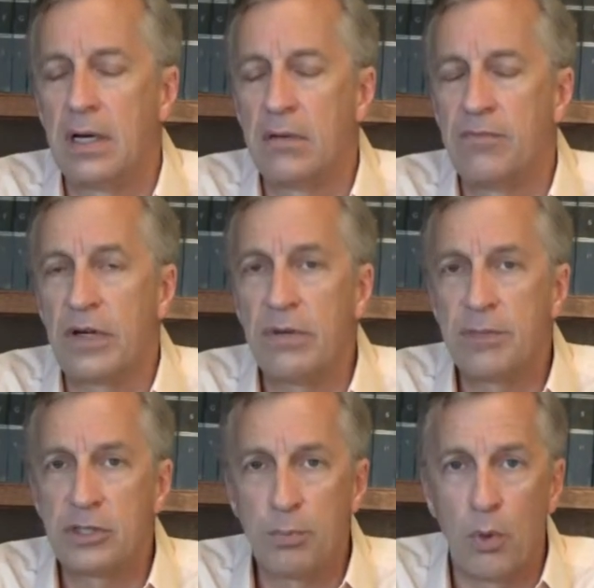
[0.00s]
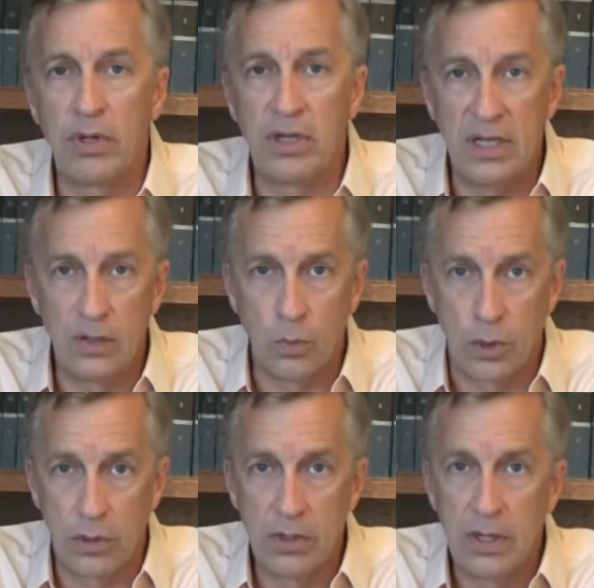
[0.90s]
very much pointed
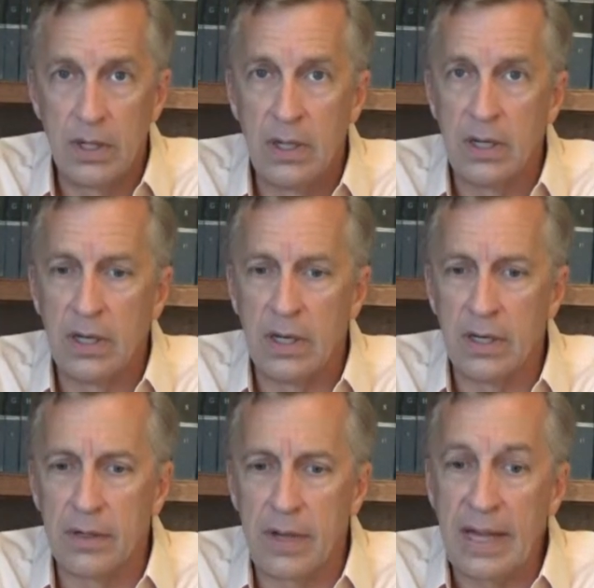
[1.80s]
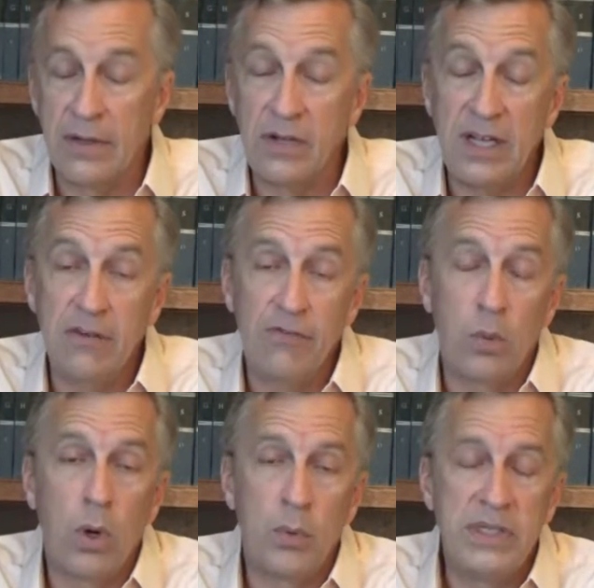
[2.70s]
inward. And if
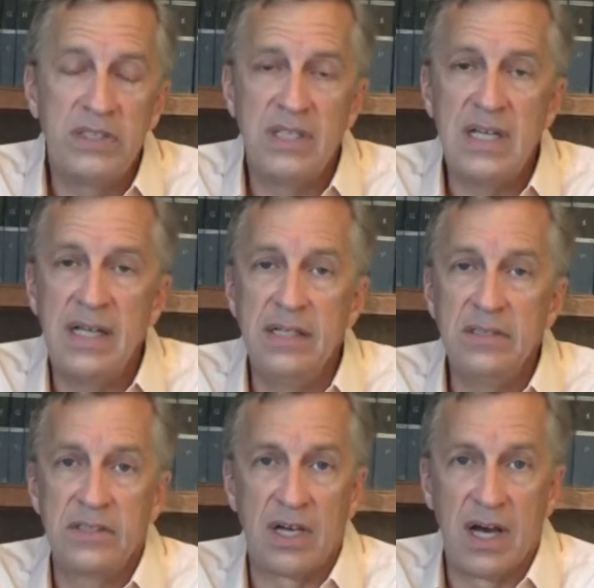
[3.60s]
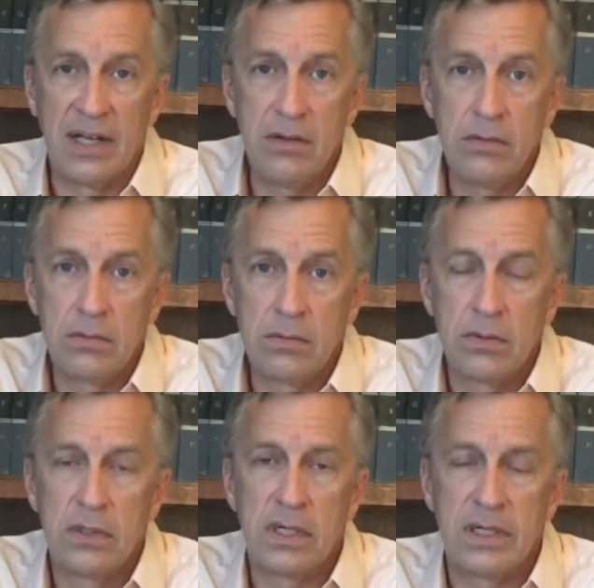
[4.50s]
what we see inside
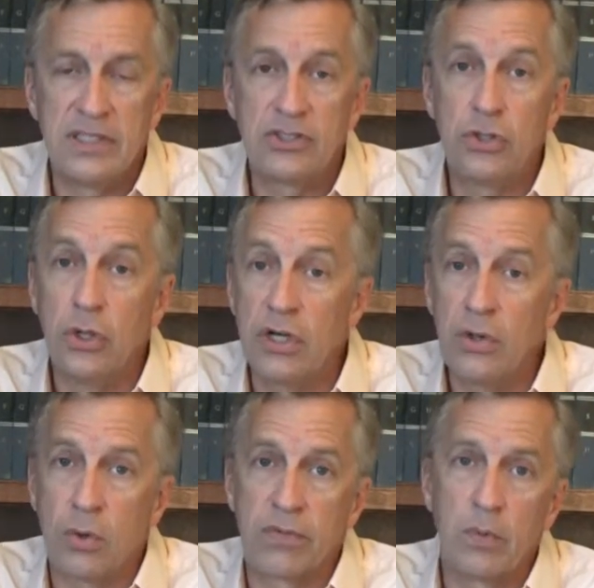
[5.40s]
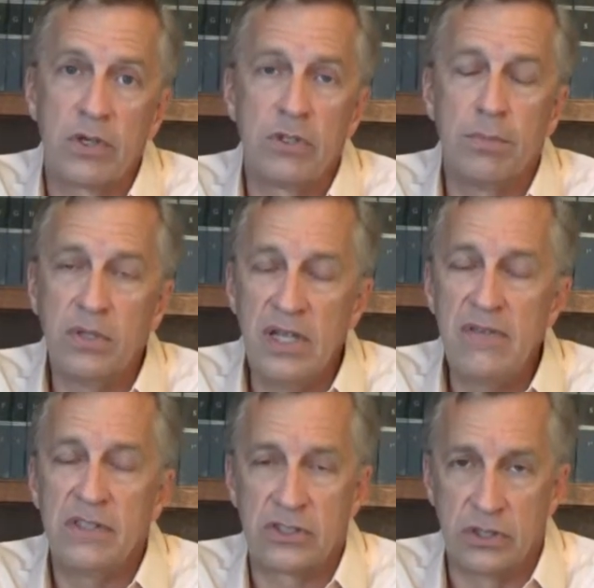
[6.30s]
is good, or if we want to
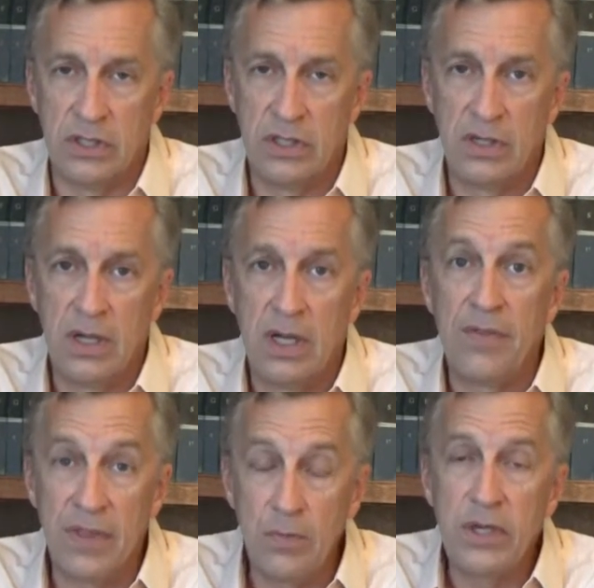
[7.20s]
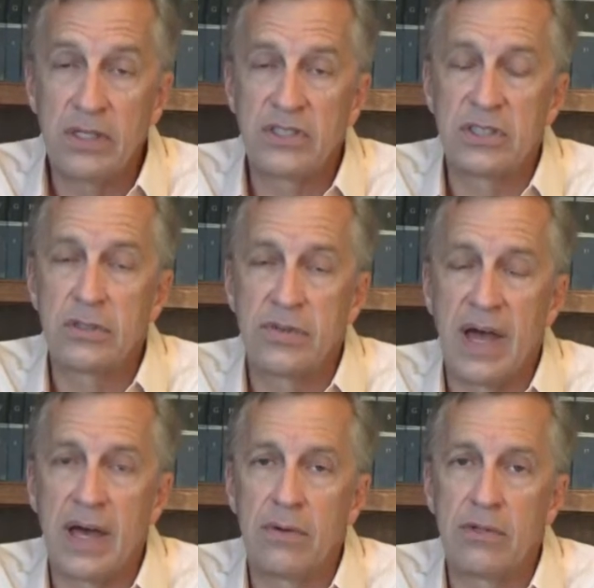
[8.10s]
believe it's good, then we consider
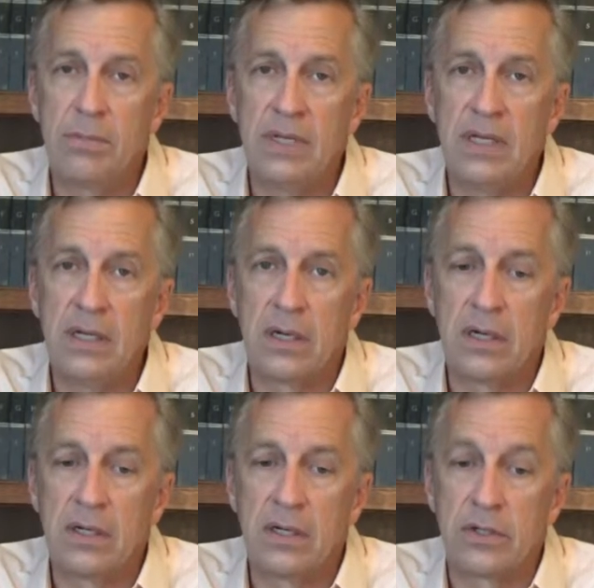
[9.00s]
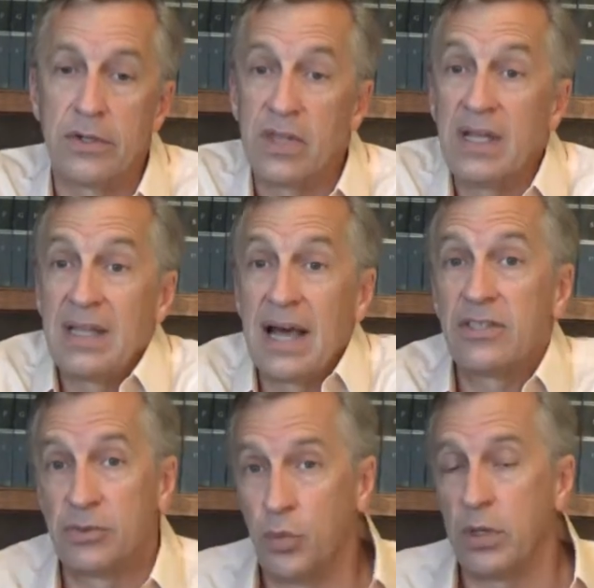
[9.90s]
that to be a good thing, and
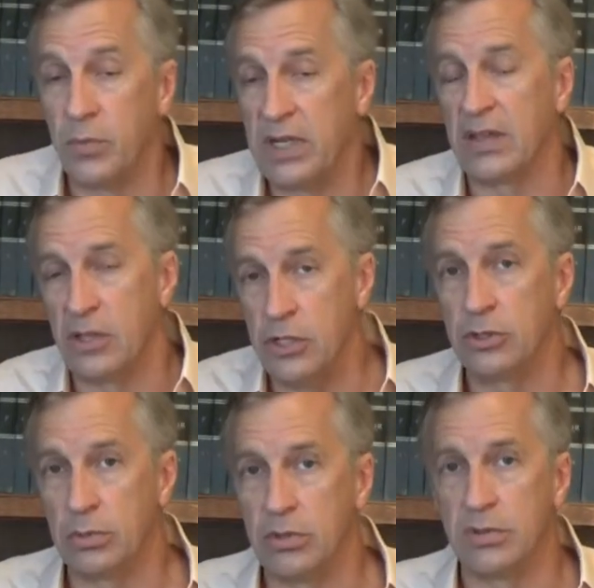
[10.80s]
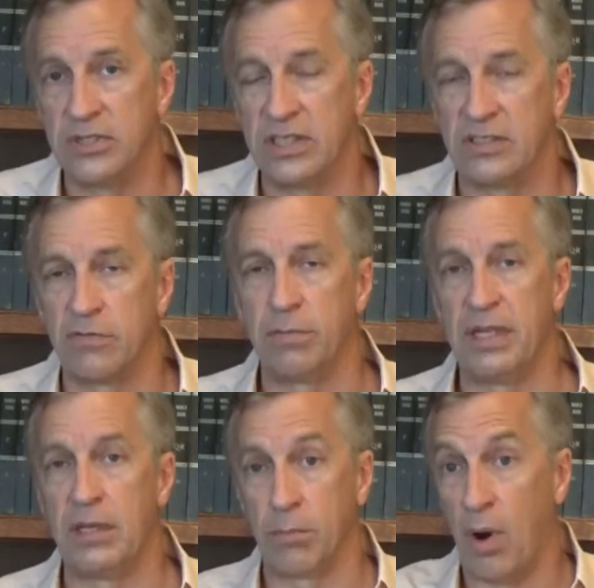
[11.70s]
that's when we get the usual sense of
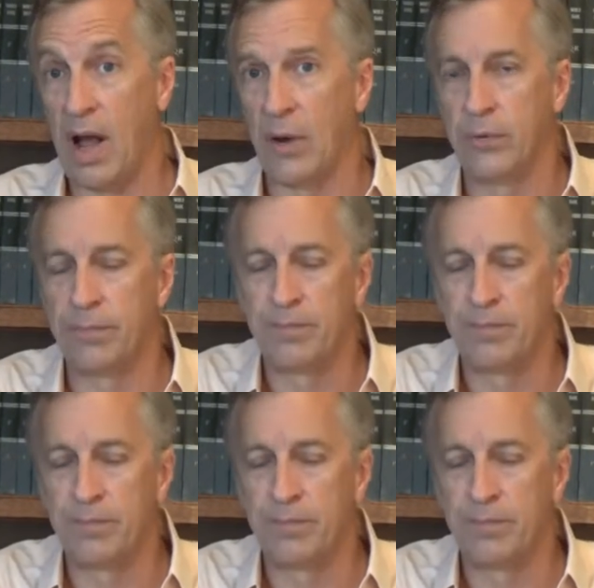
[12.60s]
being proud.